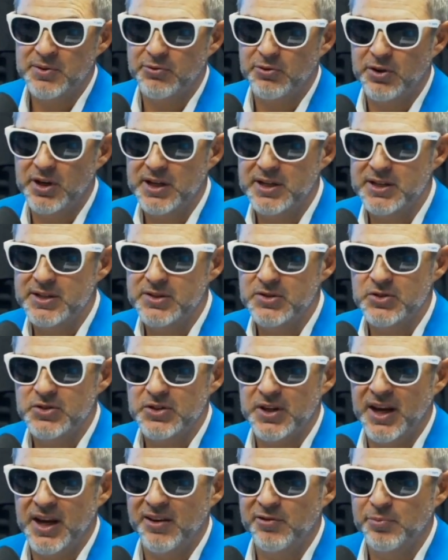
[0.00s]

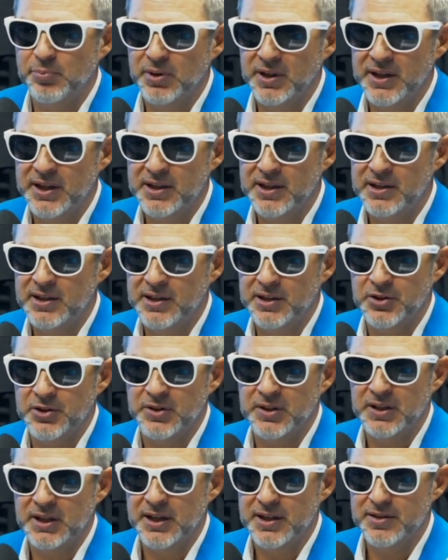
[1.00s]
friends have played in
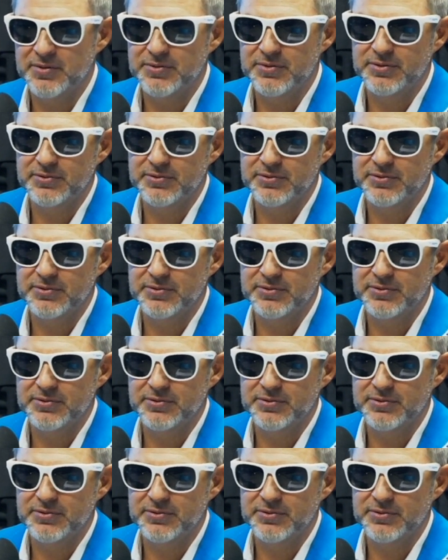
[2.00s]
your life?